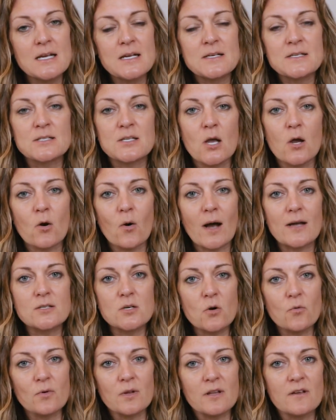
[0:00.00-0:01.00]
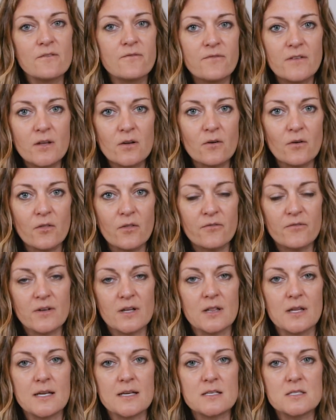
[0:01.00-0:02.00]
So I don't really feel the
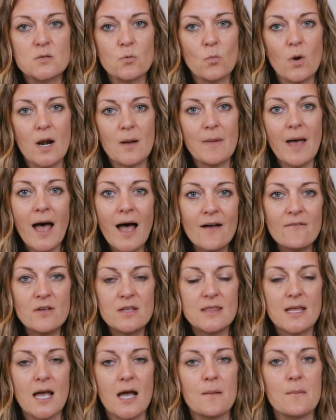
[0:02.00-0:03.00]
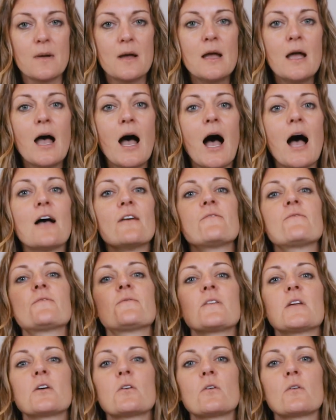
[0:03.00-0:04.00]
feelings when I'm having them. I
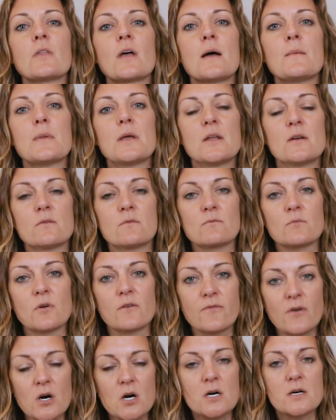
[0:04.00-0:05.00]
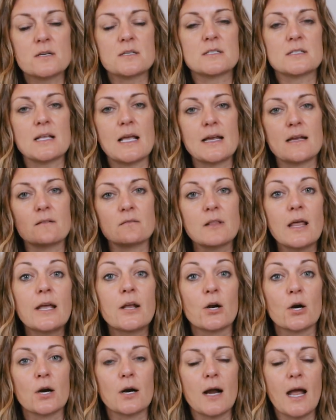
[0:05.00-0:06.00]
feel them in reverse, like
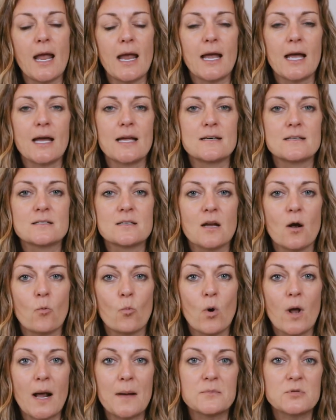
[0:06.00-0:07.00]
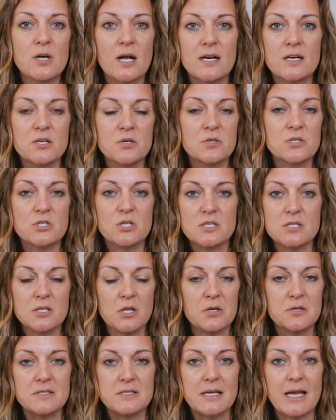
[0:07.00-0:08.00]
later. And what I'm trying to do is just
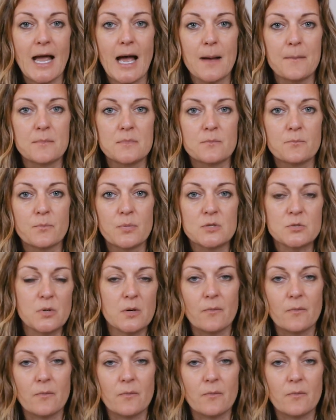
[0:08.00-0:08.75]
close the gap between